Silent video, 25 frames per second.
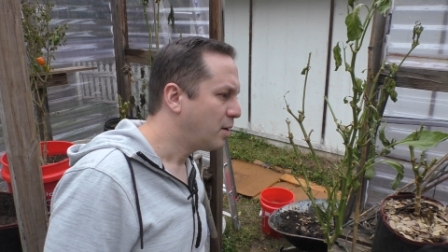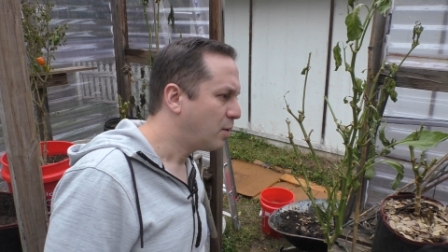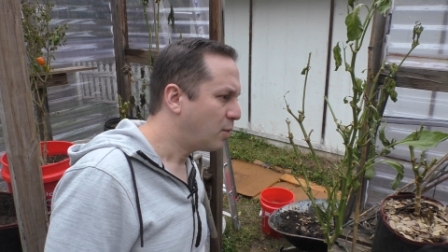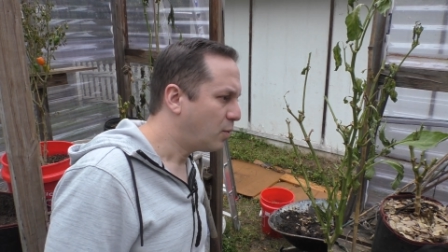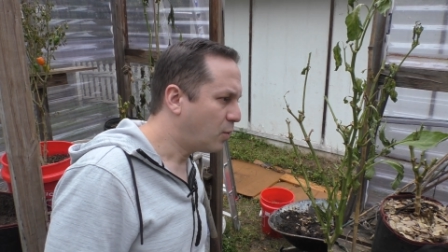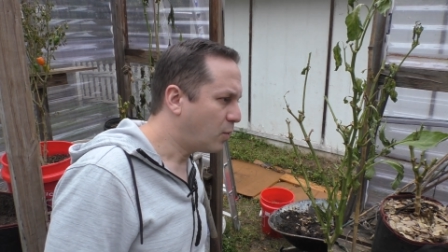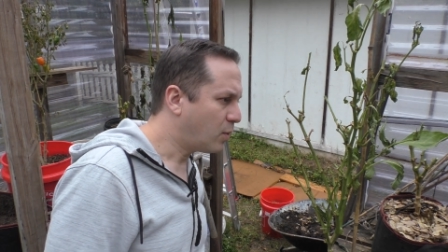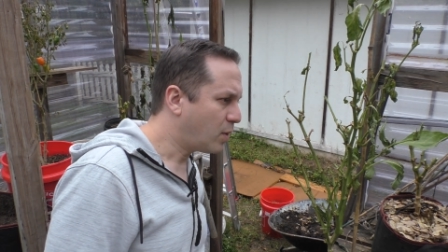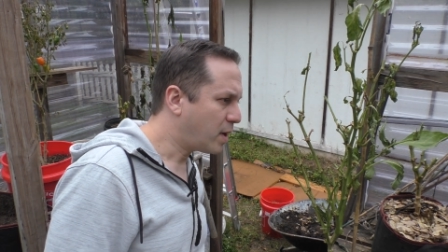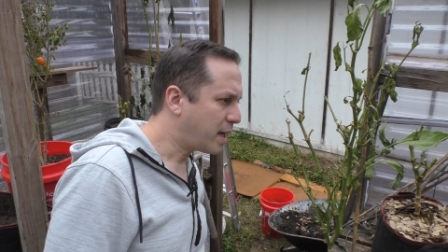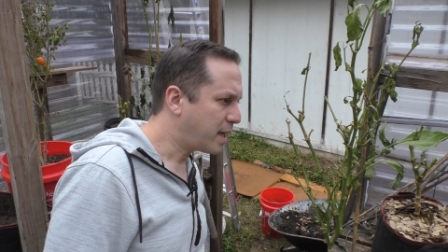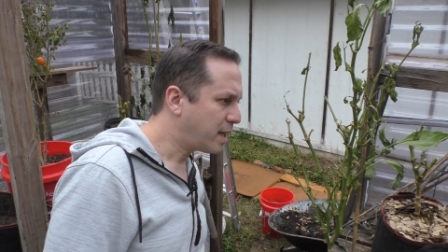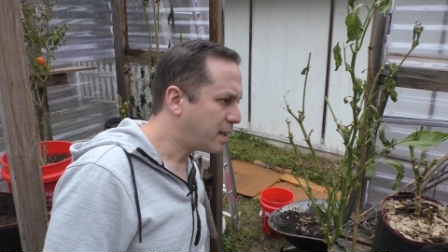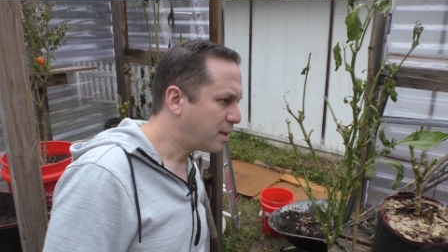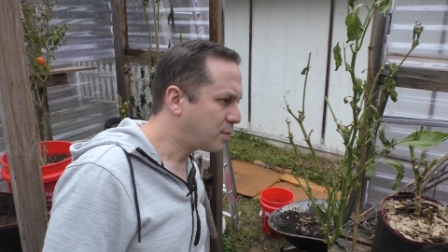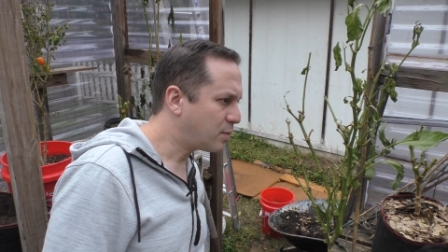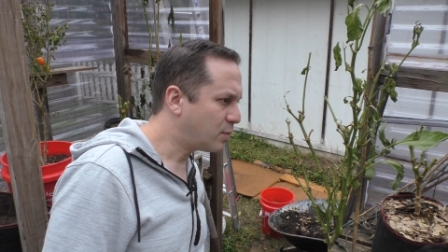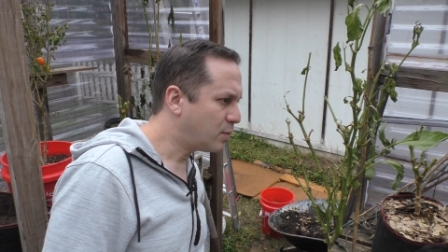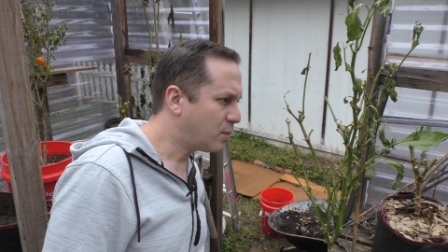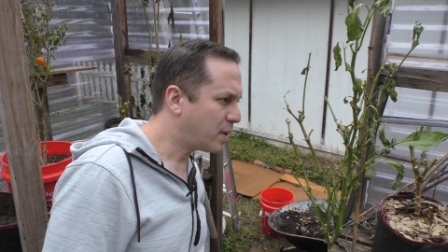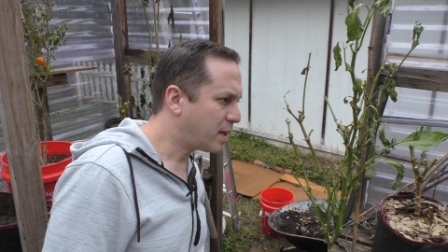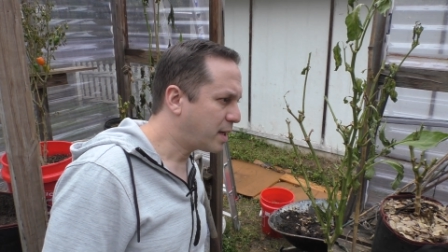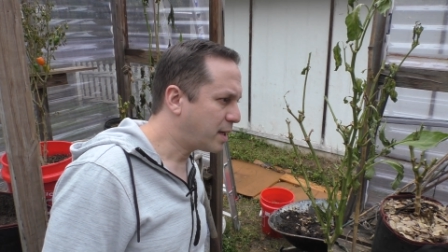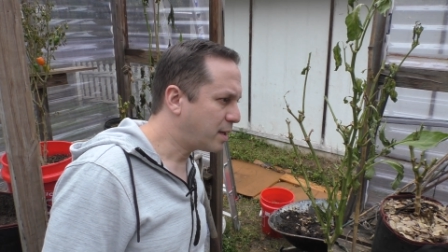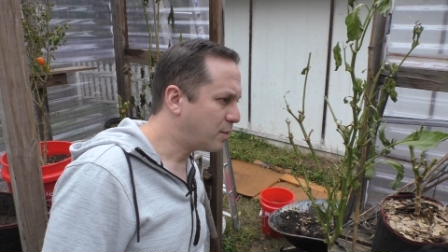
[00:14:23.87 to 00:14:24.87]

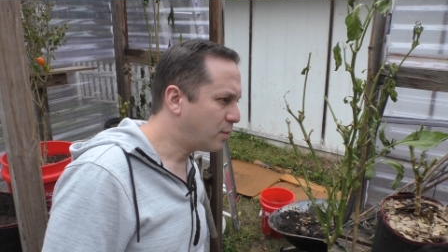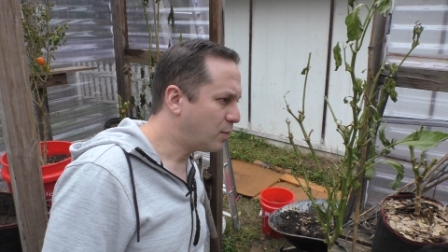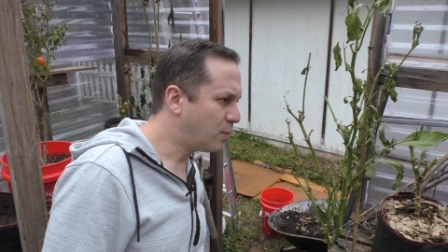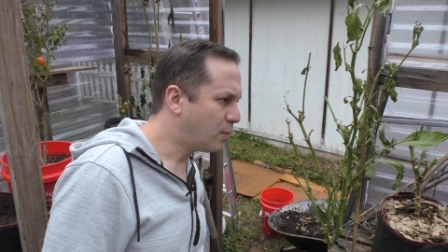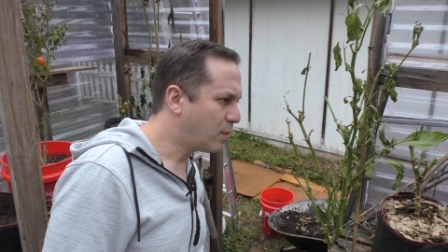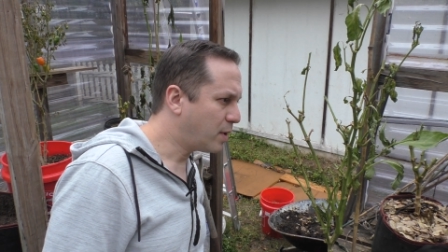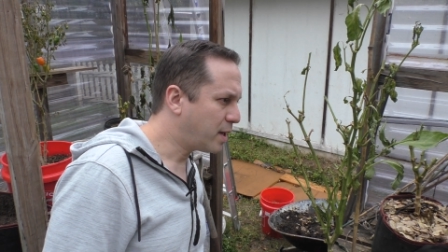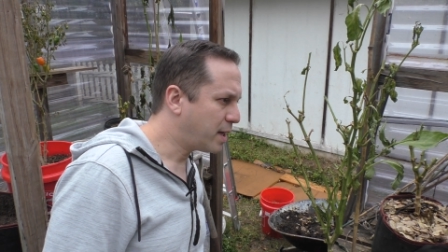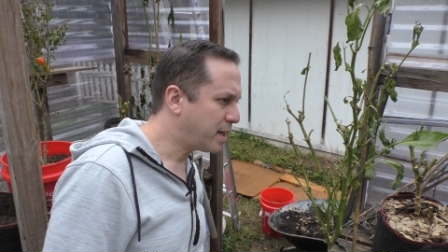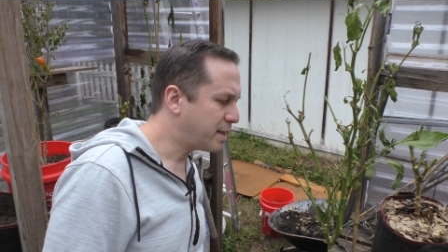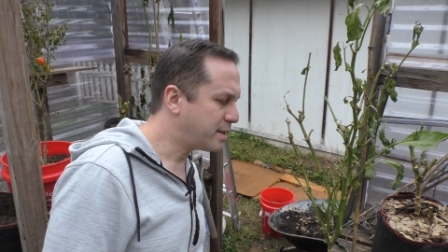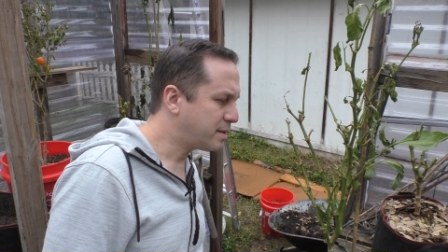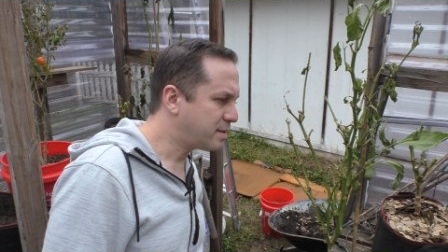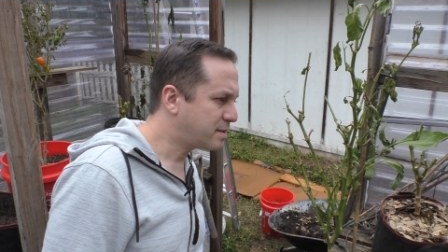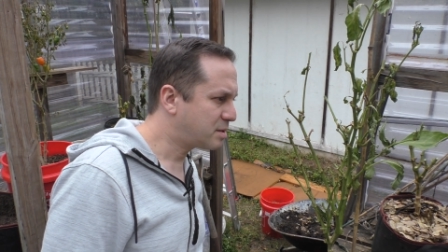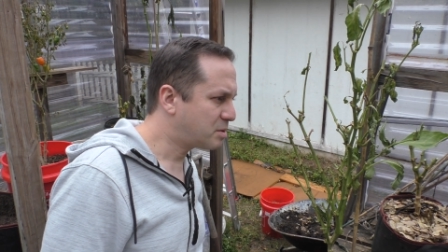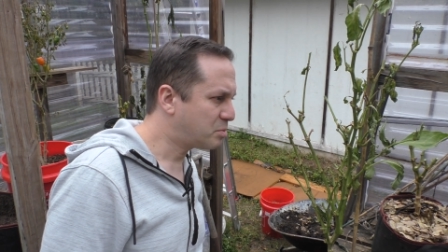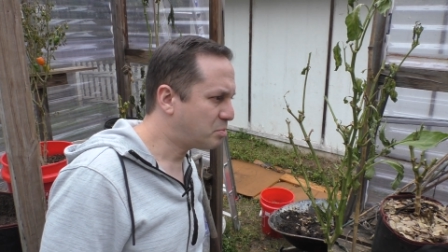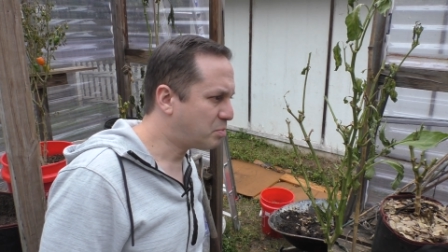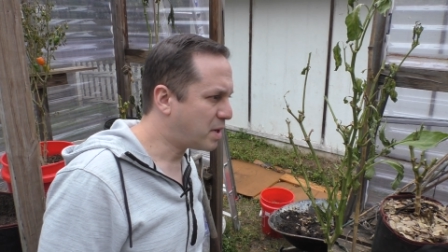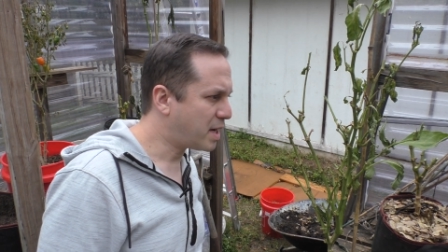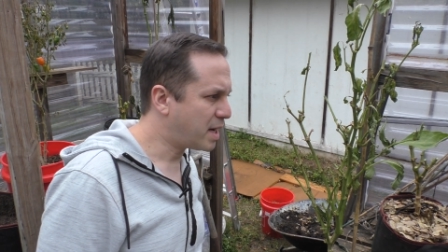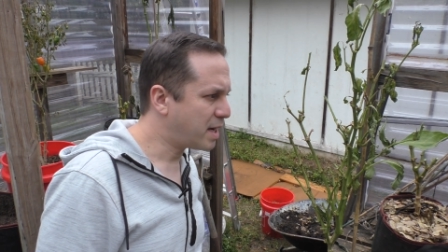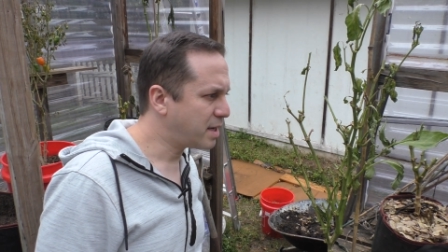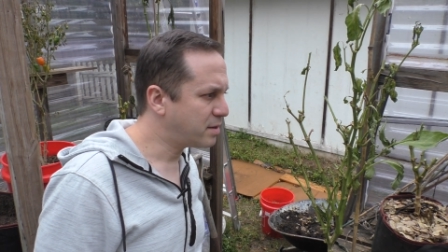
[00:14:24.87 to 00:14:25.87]
white
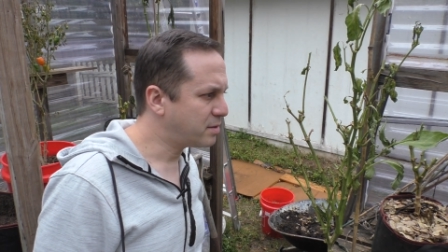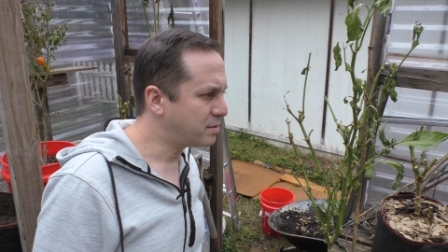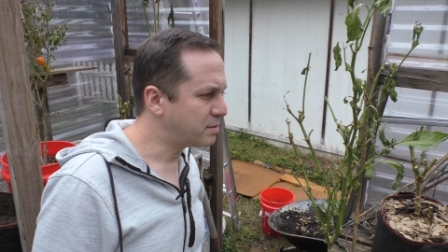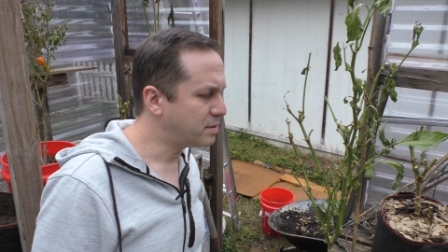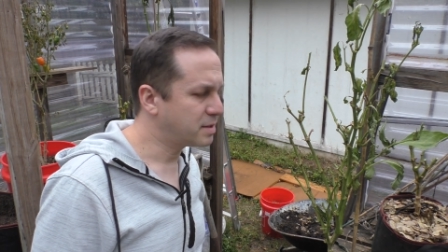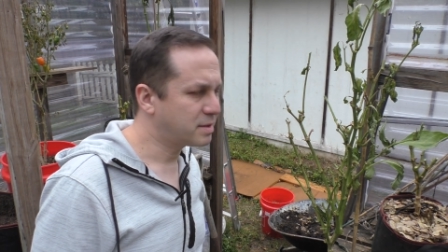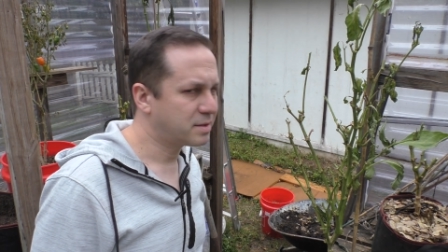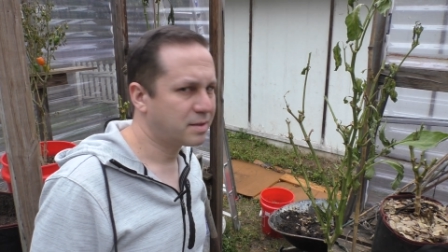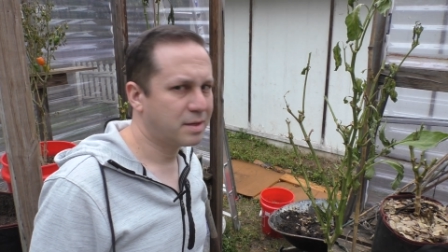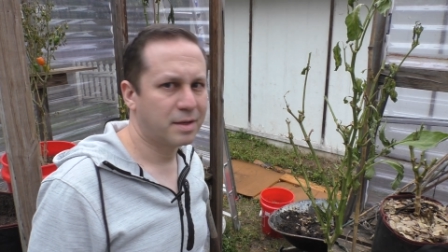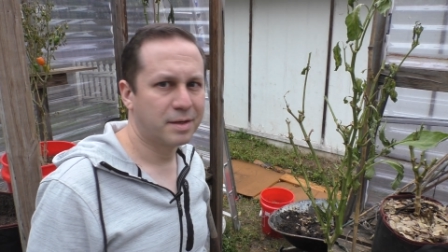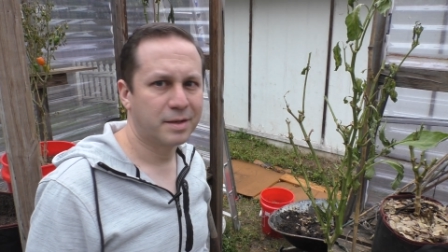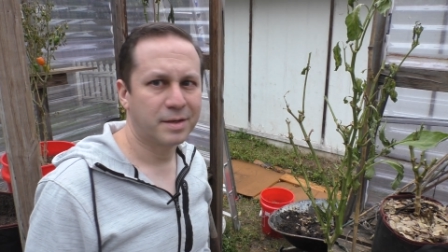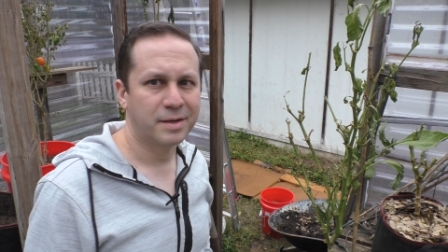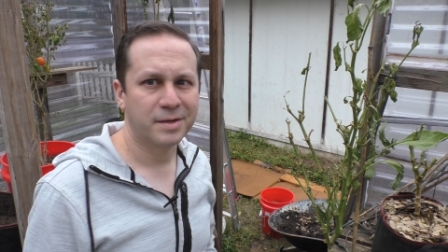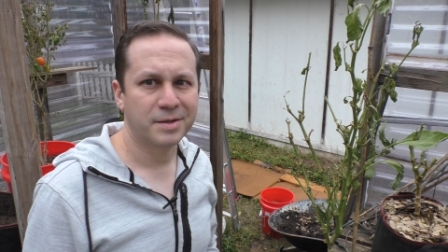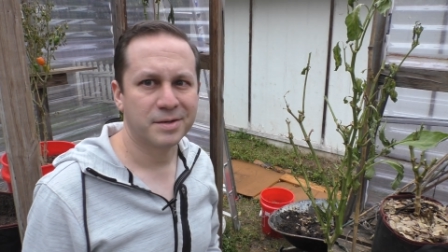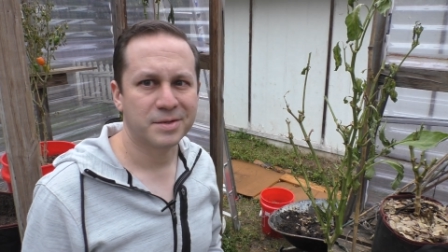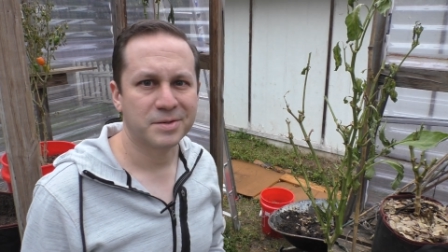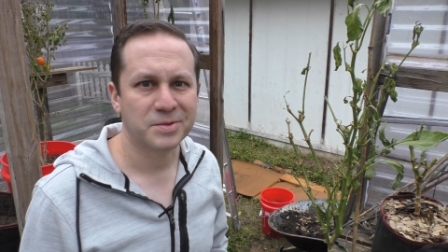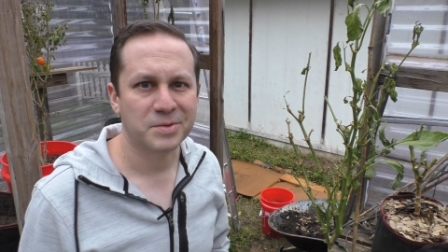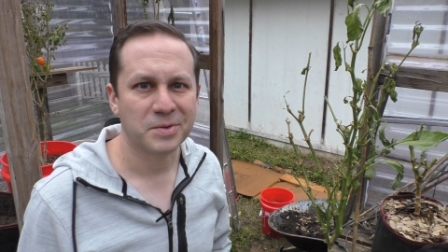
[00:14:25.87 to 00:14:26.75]
spider that's on here,